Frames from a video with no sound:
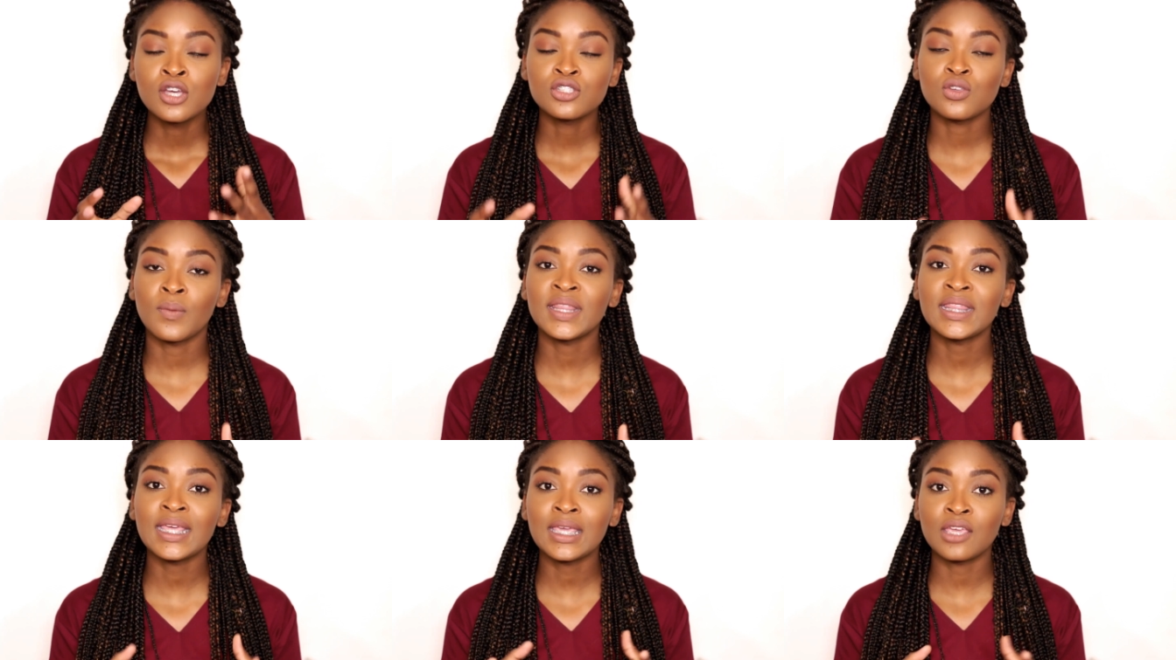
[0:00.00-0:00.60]
So
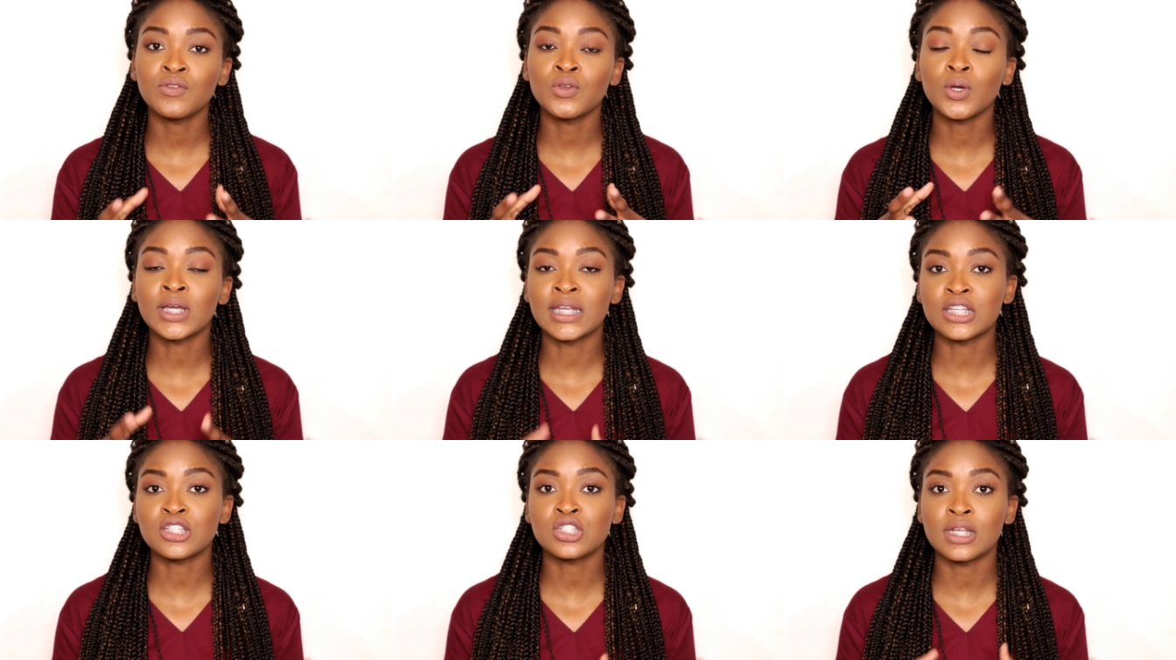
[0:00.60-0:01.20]
when they give you a
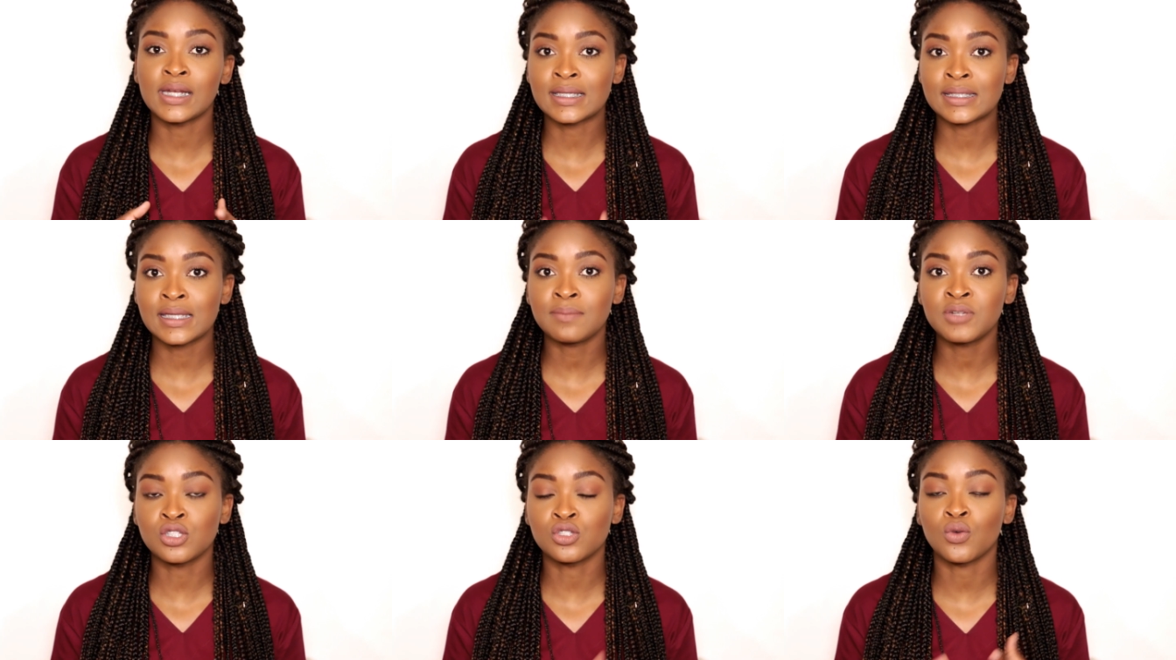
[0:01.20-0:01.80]
conditional
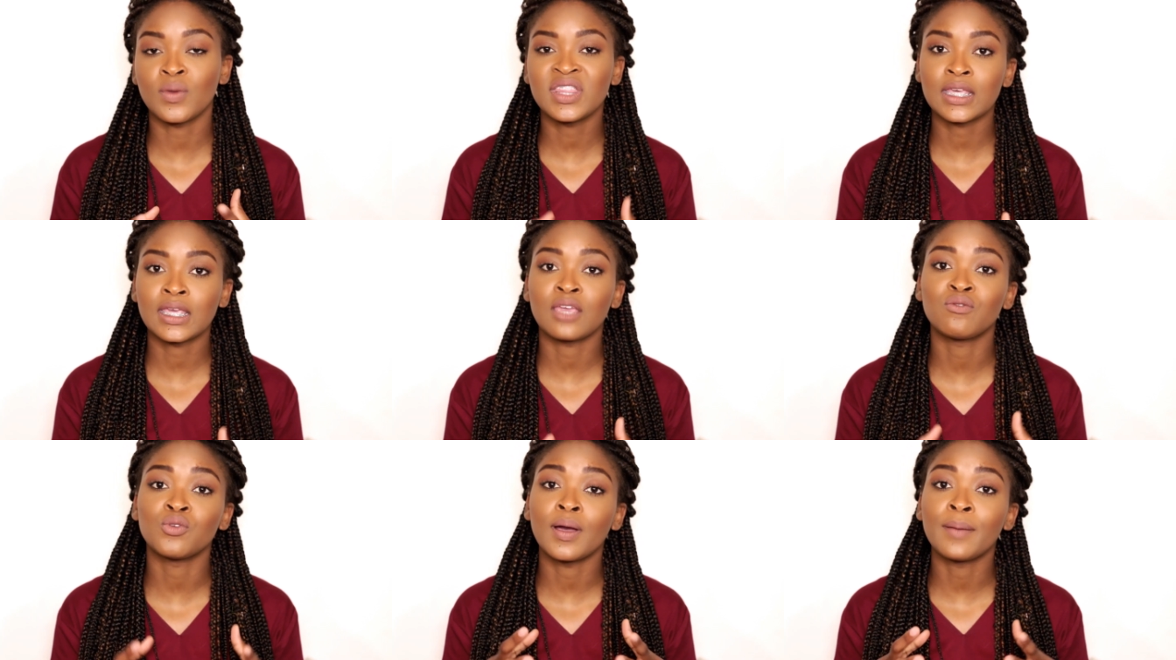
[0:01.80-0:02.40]
acceptance, or when they
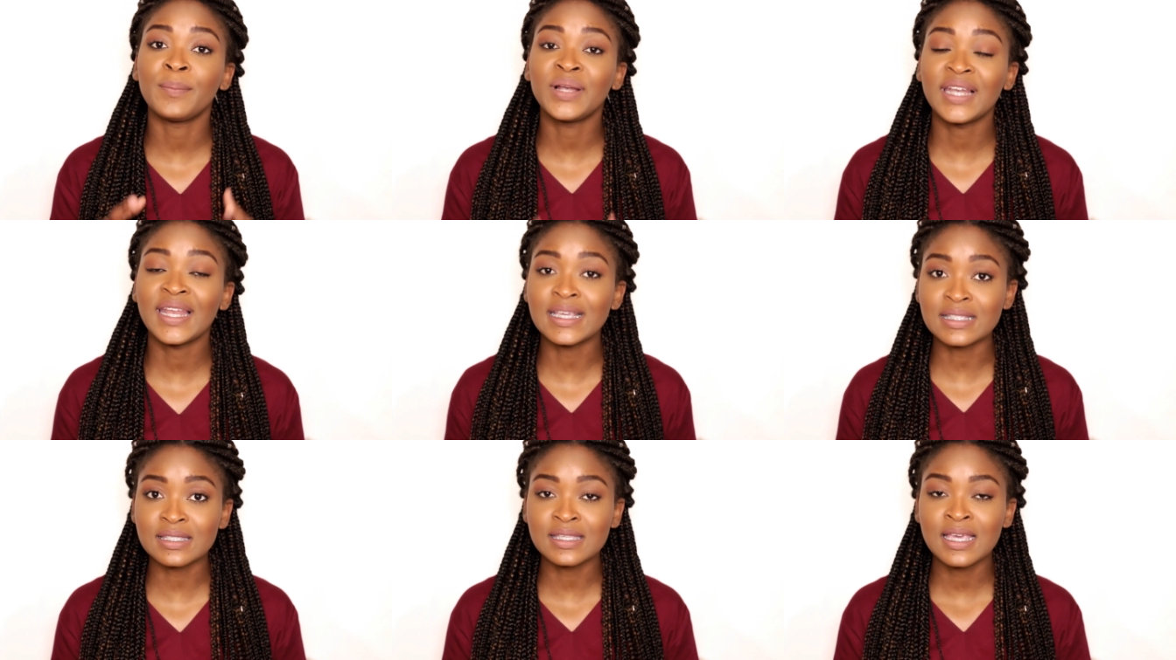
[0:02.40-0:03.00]
give you a
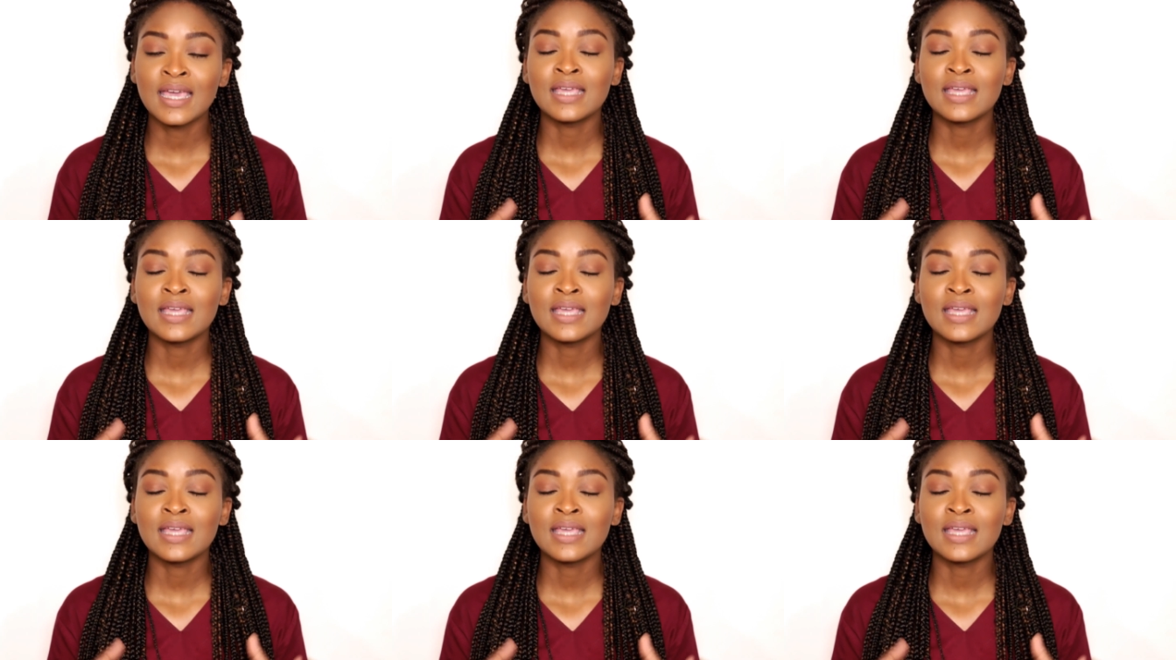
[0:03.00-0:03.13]
place,